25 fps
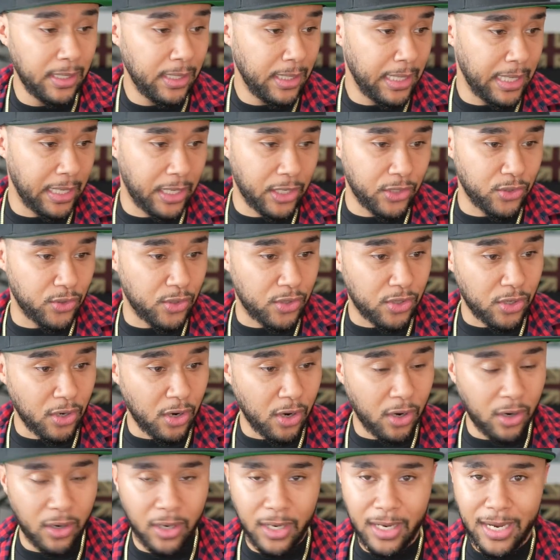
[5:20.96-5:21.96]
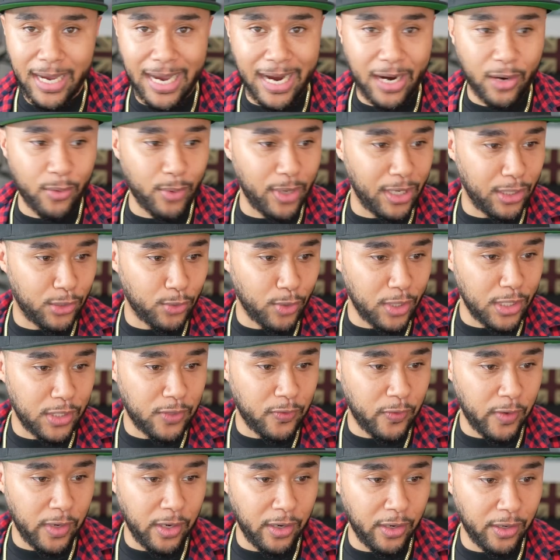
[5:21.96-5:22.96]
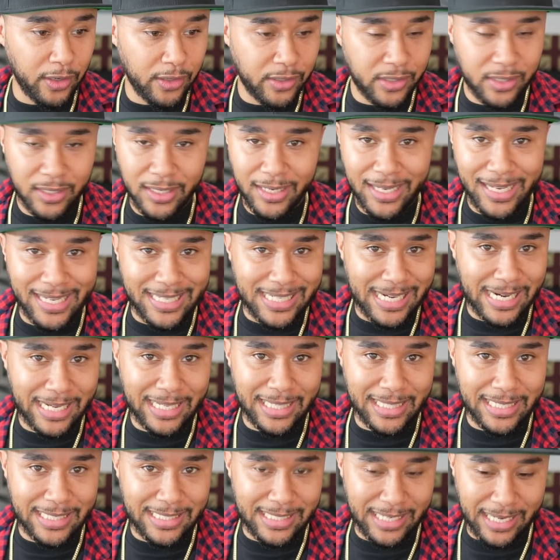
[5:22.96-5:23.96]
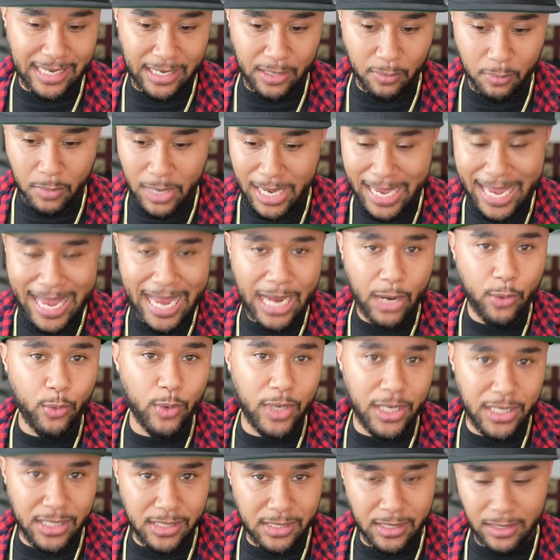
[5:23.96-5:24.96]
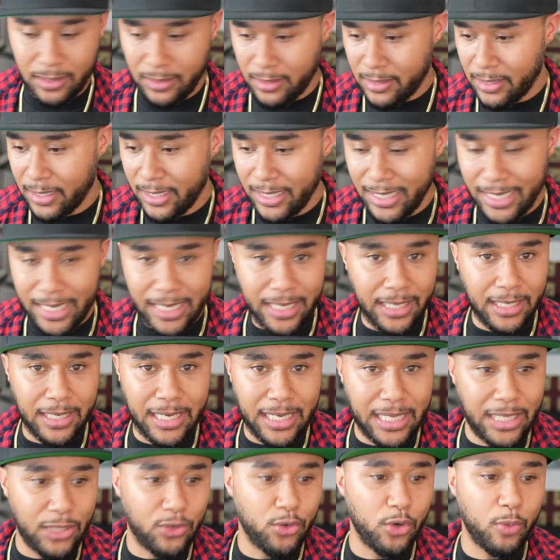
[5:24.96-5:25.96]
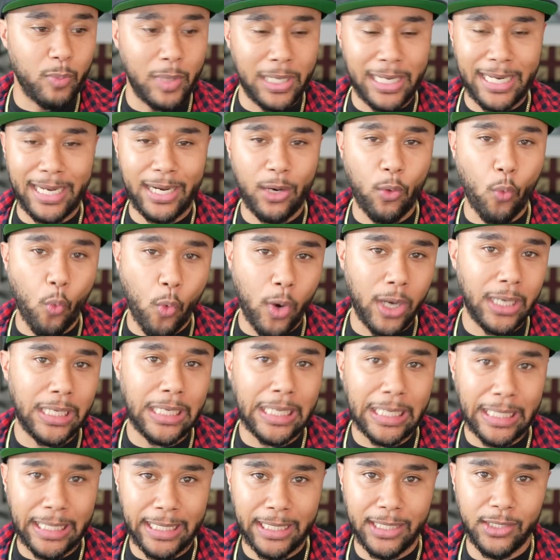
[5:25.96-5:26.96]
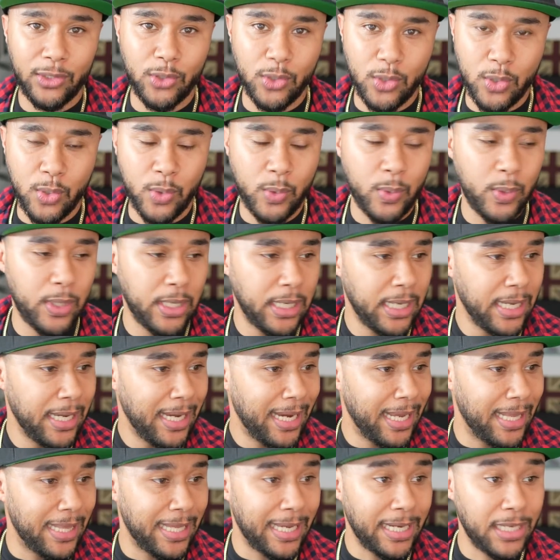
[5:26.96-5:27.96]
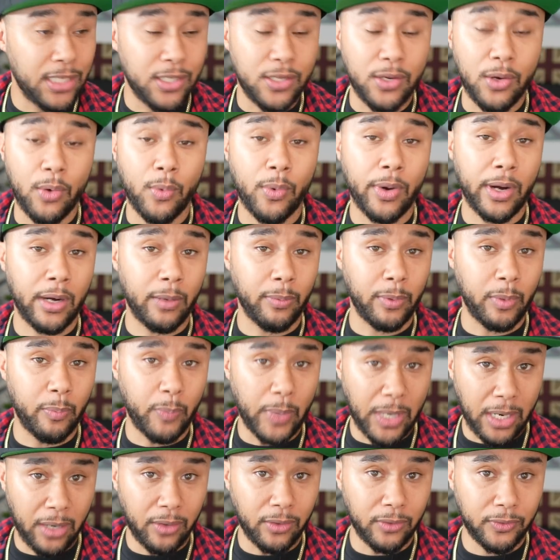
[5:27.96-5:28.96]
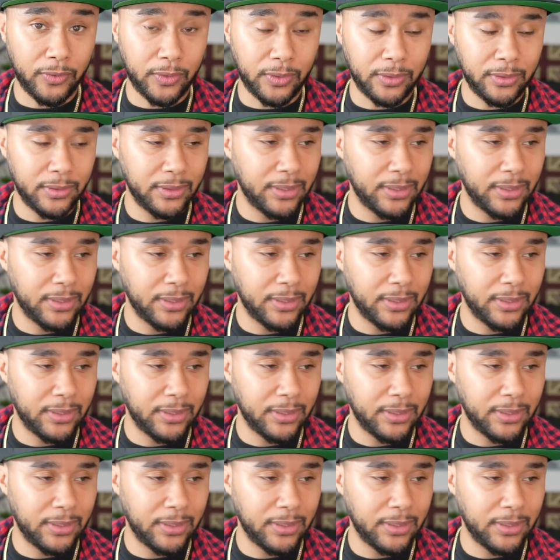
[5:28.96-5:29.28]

Like, as you saw, I created 20 spheres, exactly the same, equidistant, and it took me like one click to do. And that is incredibly powerful.